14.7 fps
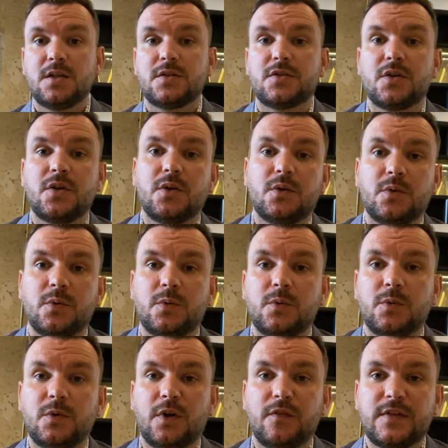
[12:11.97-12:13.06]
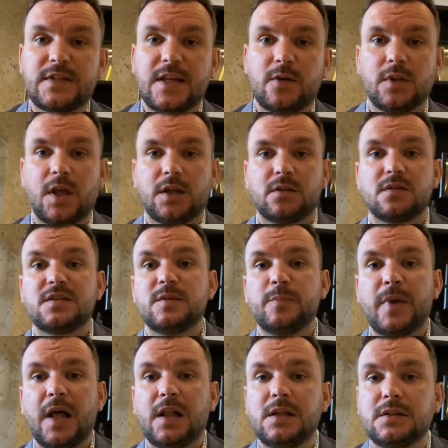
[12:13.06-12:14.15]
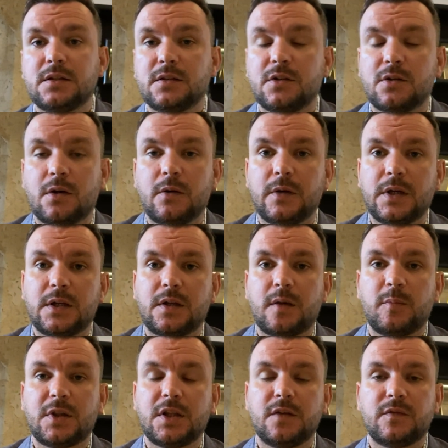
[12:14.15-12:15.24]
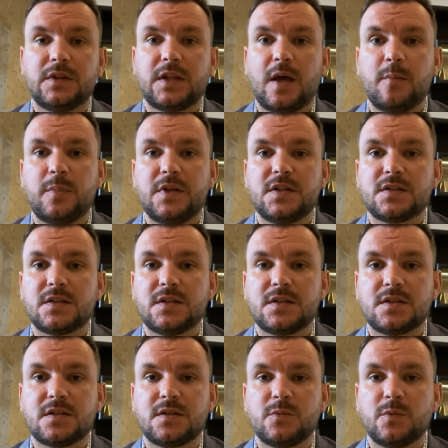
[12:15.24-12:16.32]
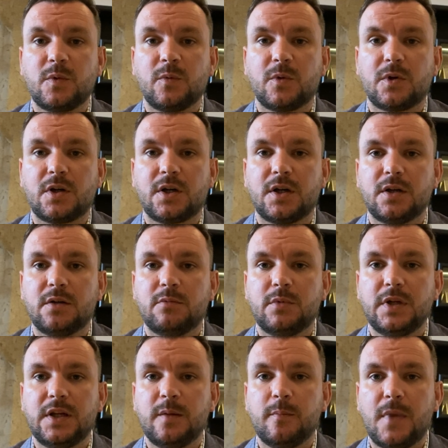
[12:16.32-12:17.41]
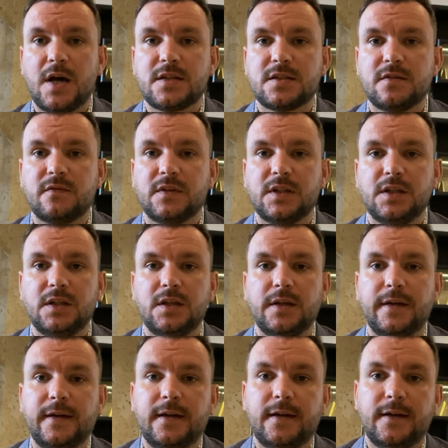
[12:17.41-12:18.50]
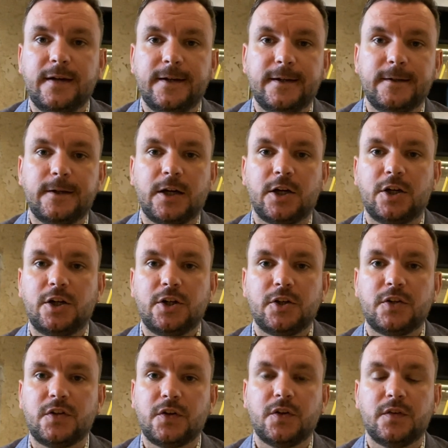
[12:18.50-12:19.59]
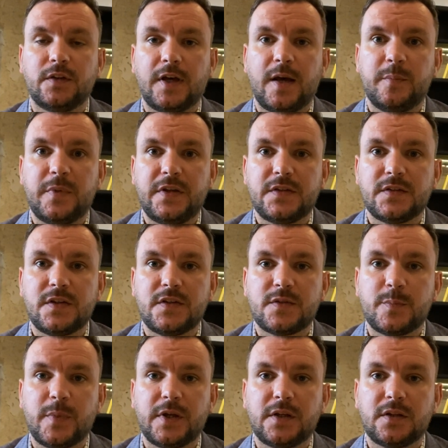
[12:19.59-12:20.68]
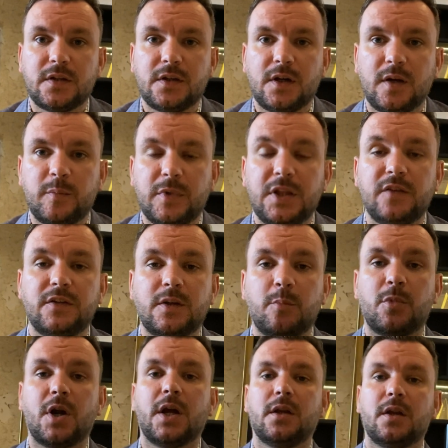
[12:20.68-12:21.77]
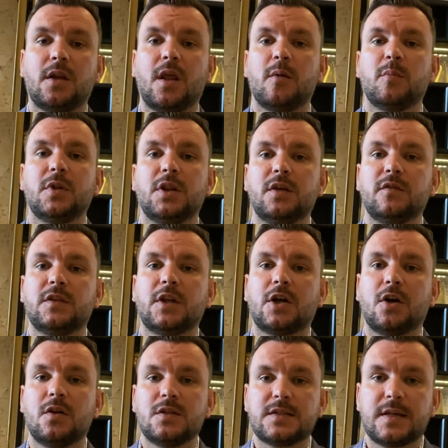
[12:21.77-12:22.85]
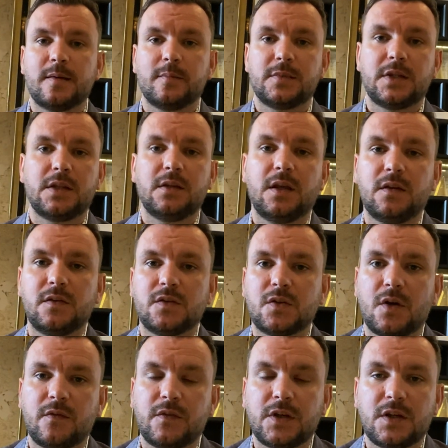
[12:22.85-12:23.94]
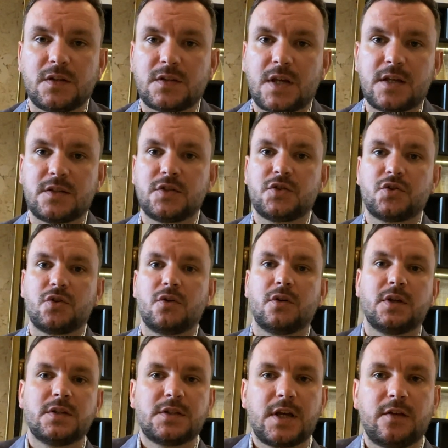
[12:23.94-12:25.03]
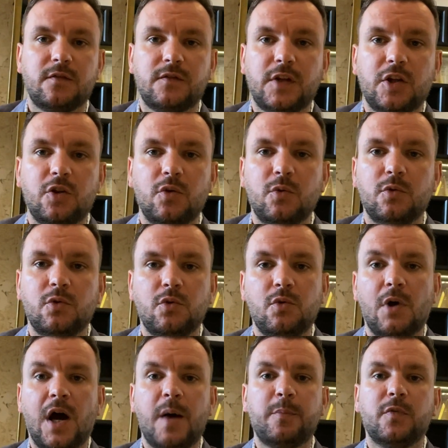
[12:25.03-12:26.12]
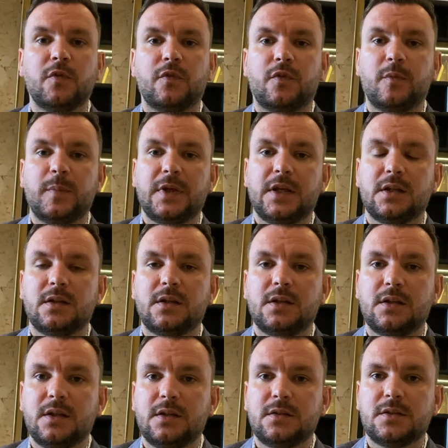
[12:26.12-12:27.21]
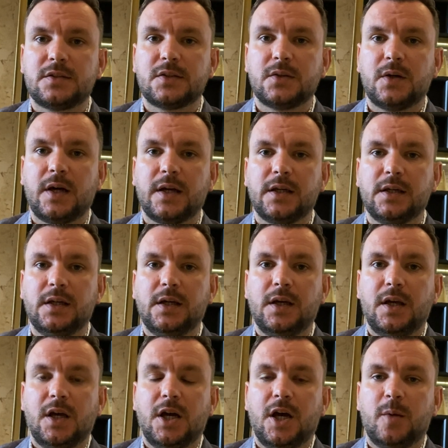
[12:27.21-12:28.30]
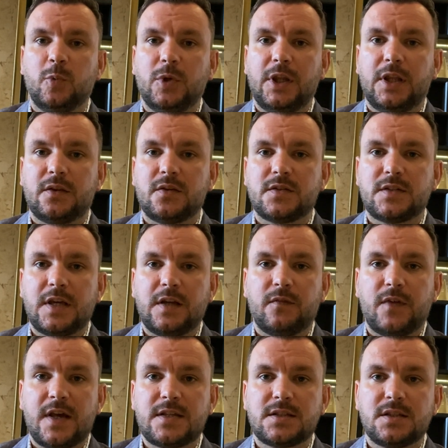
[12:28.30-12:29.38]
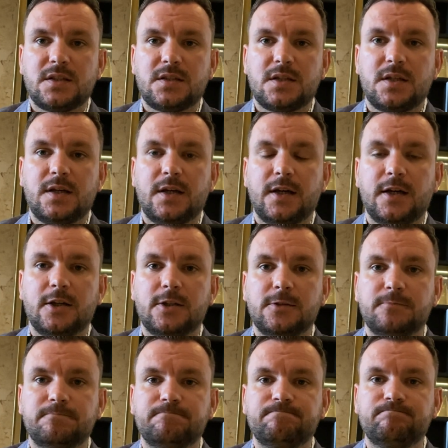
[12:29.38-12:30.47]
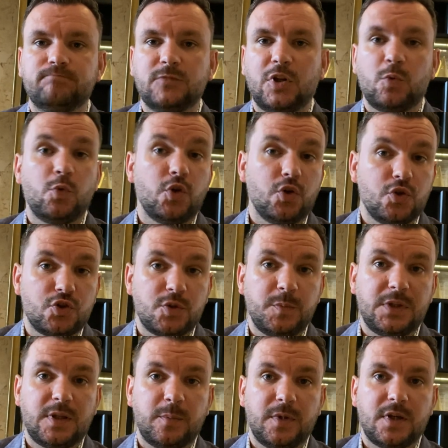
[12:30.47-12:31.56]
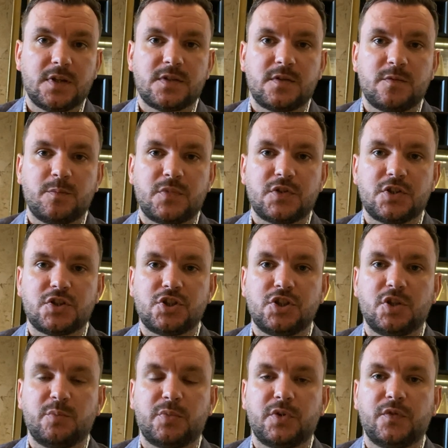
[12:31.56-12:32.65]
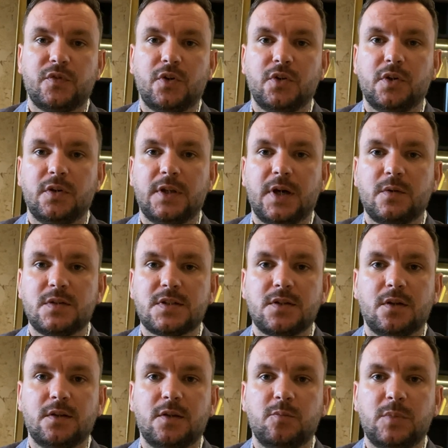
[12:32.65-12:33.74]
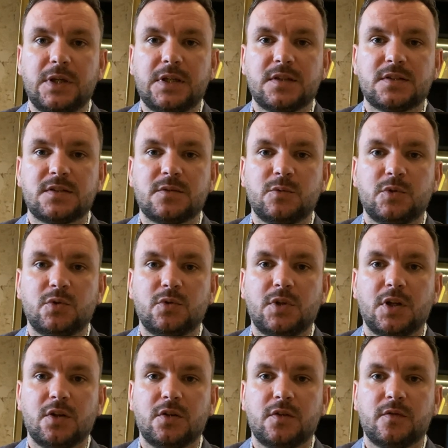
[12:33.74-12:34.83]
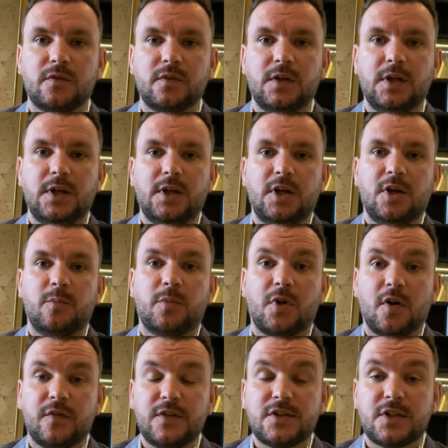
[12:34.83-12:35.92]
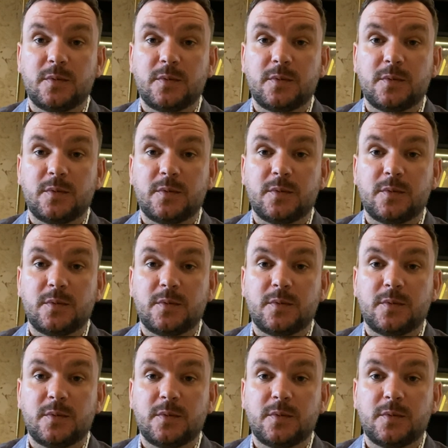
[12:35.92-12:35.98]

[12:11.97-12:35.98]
So obviously I would like to see Peloton growing, and I believe in that business. We were really massively heard on that business, but I believe in the brand and I believe in the concept, and so I think it's as strong. It's kind of the new Apple for me, and so I'm willing to stay invested. It used to be the biggest position in the portfolio. Now it's not the biggest. We took a lot of profit.